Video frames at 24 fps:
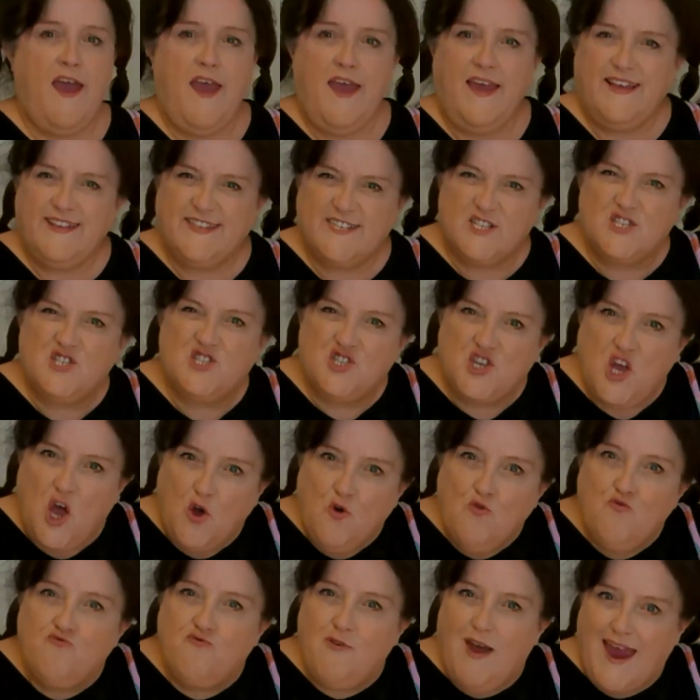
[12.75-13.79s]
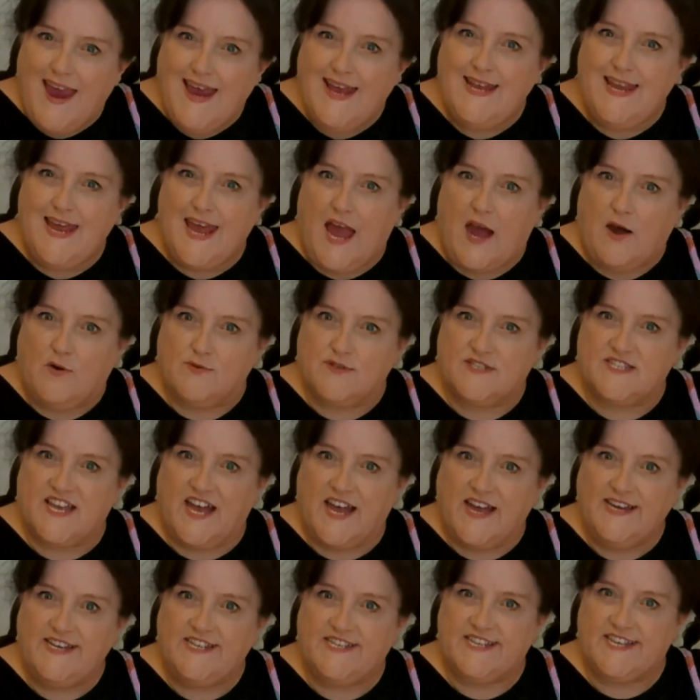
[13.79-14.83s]
It's so rainy
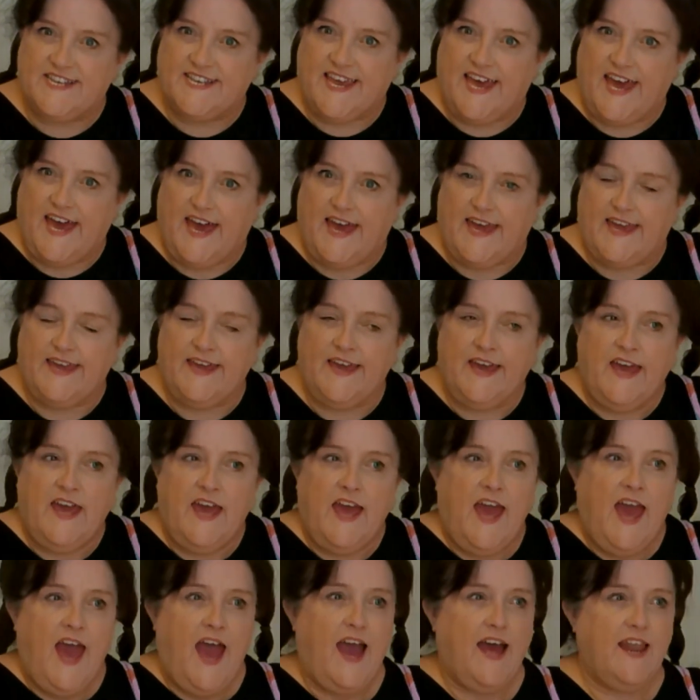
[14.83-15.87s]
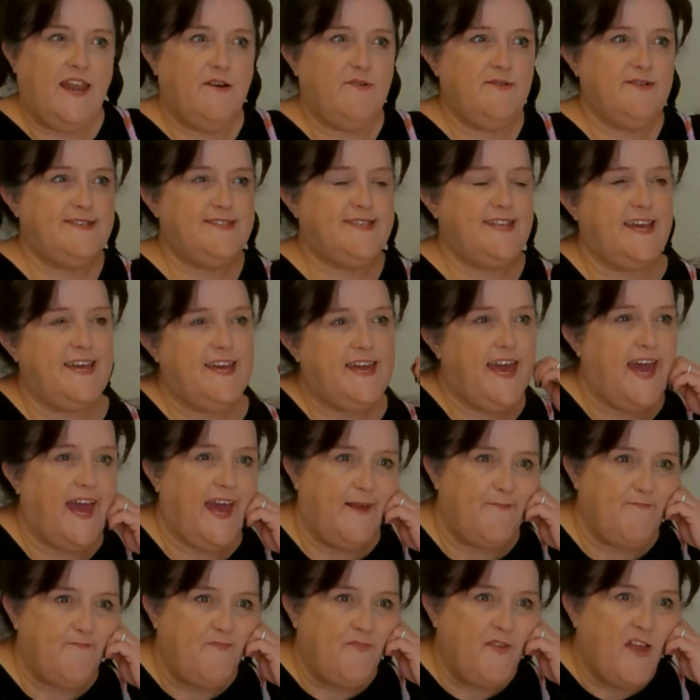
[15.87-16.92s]
outside today and I was
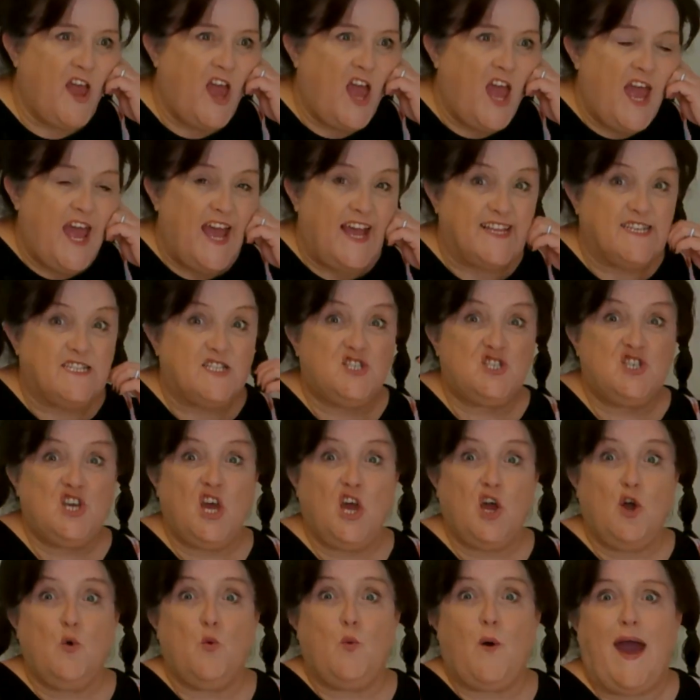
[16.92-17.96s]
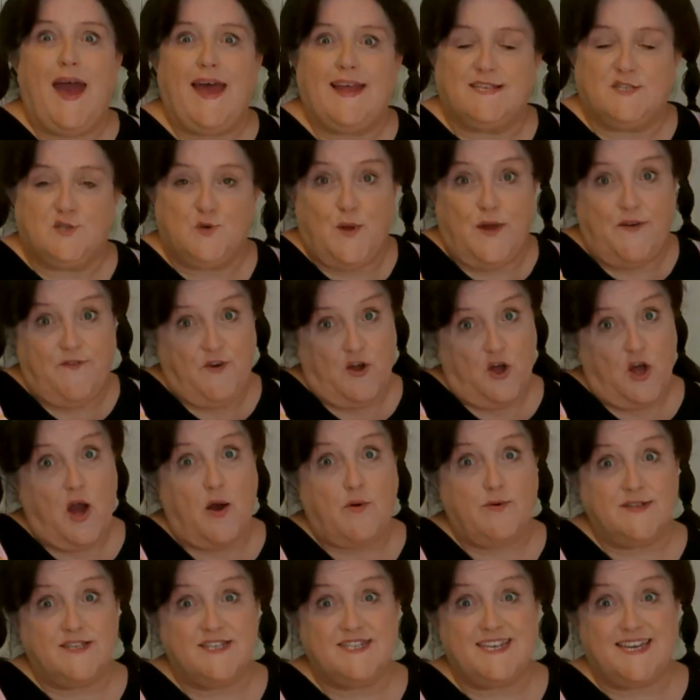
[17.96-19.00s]
thinking it's too wet to even
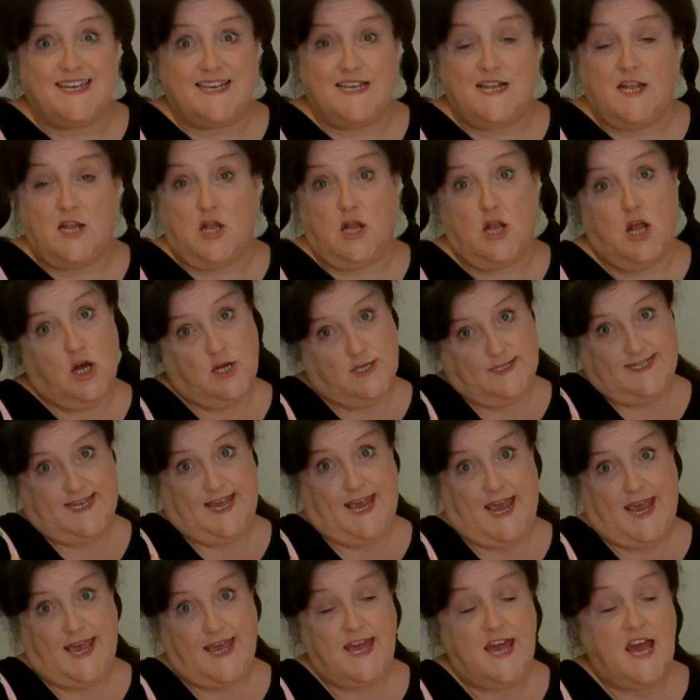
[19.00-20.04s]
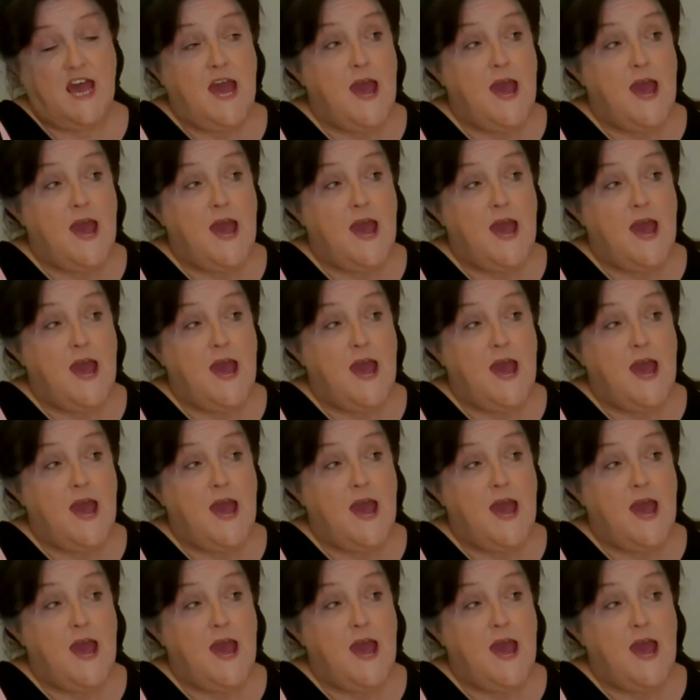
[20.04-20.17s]
go and see Lozzie.